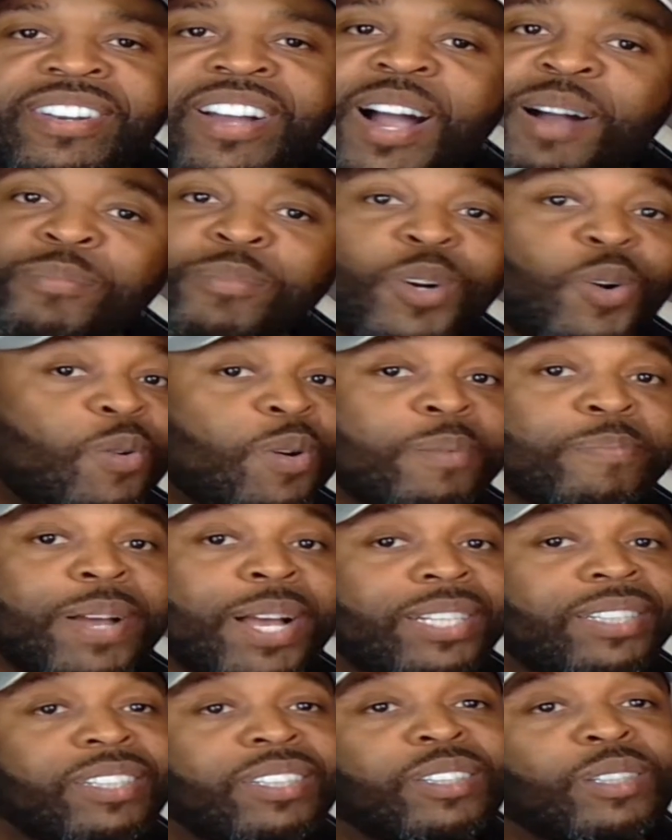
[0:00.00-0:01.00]
I'm going
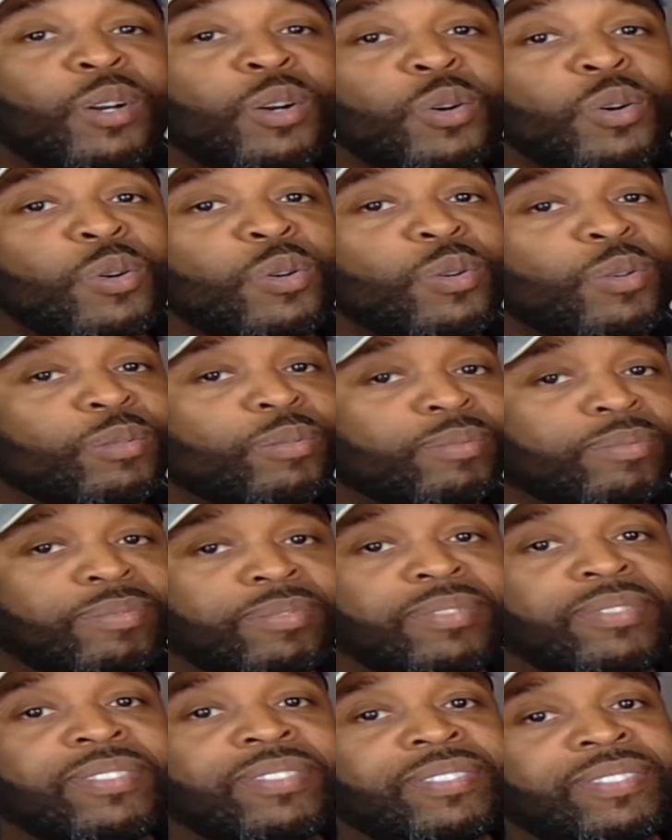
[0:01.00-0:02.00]
back to school.
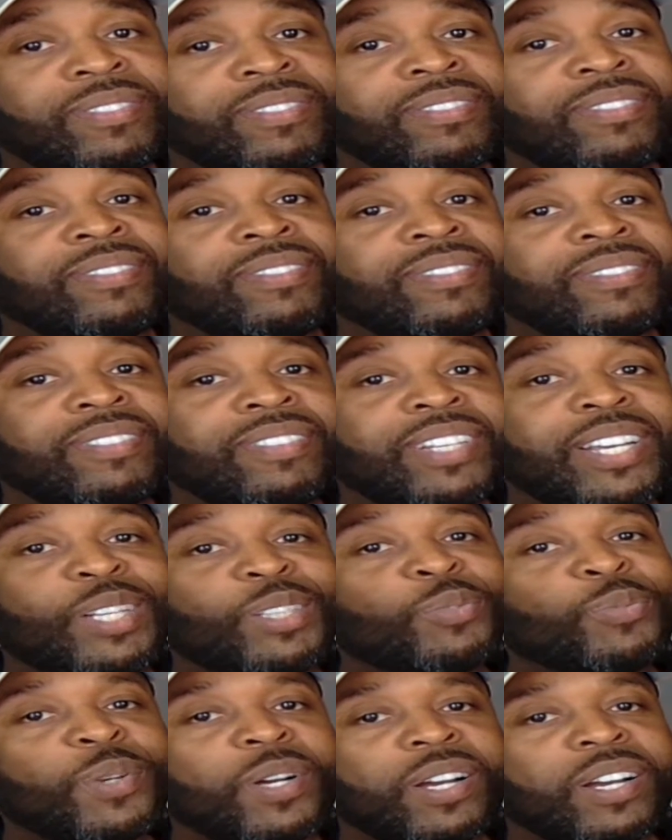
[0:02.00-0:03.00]

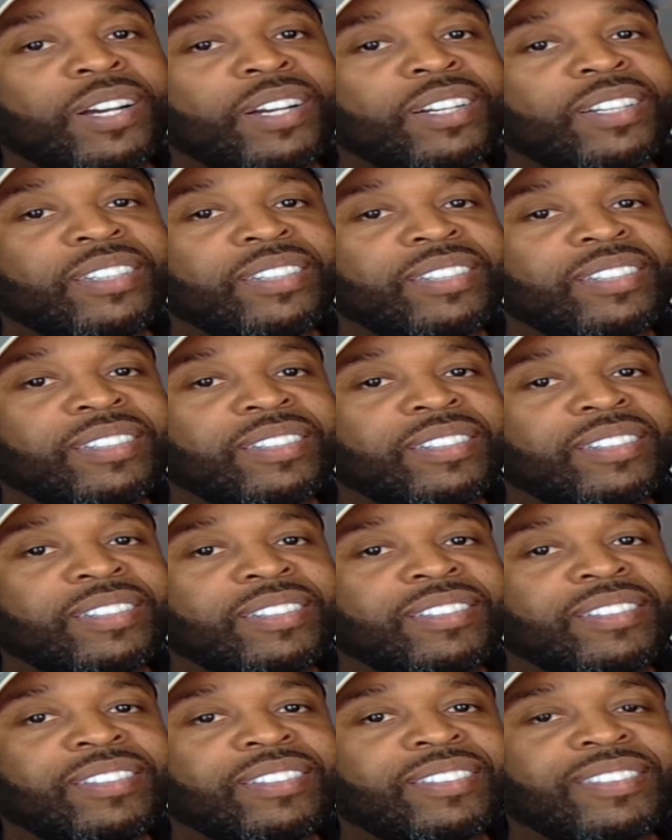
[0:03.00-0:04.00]
Guess where?
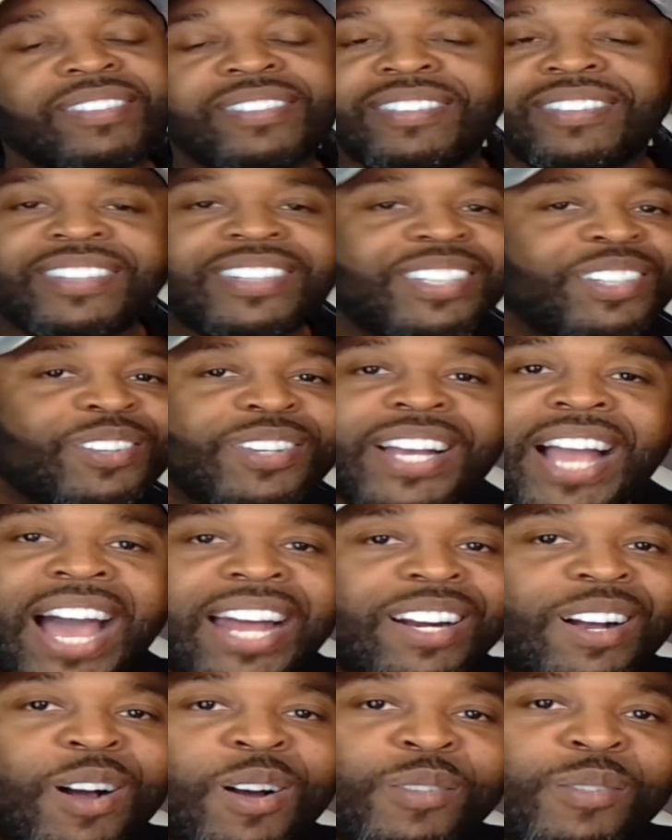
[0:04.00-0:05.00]
You
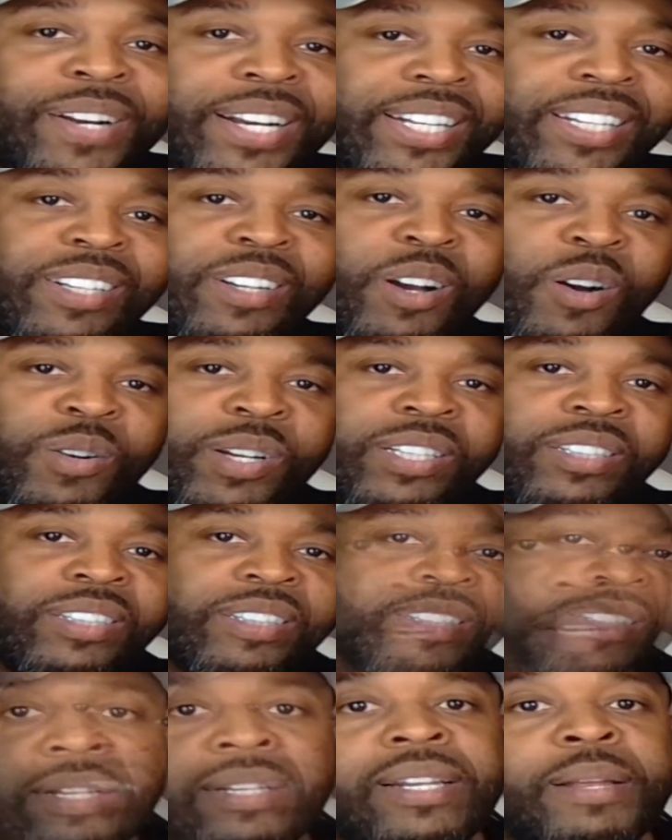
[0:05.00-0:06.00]
gotta already know it.
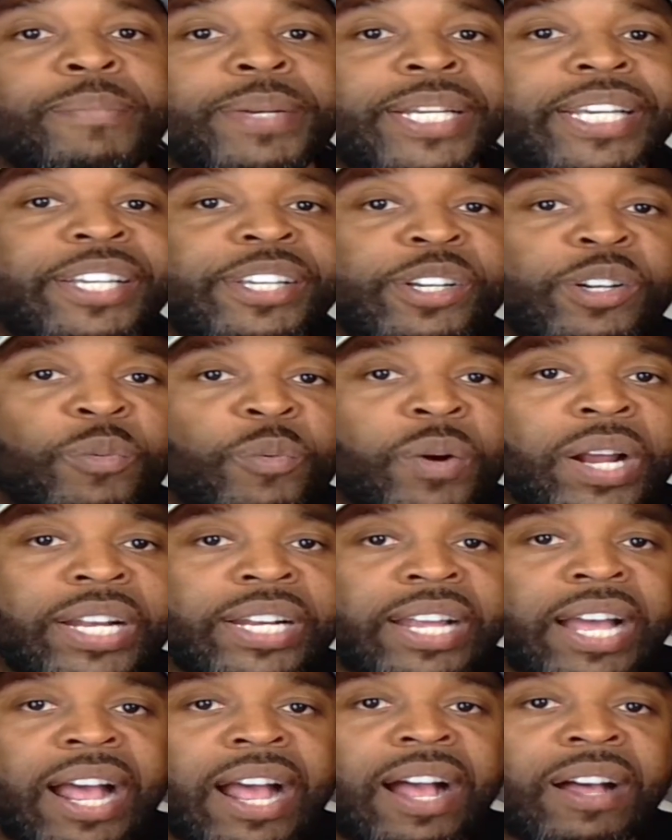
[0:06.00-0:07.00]
Let me give you the
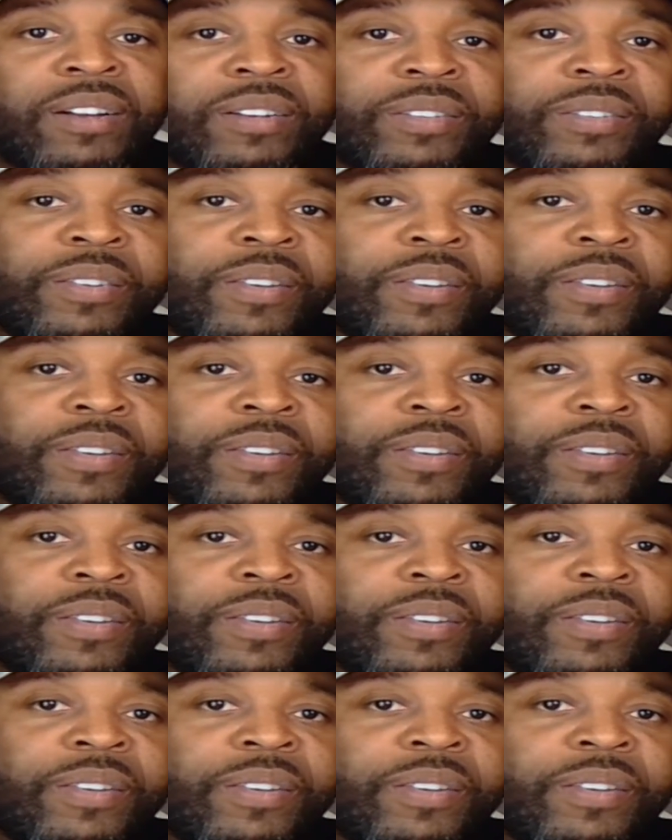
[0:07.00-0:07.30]
rundown.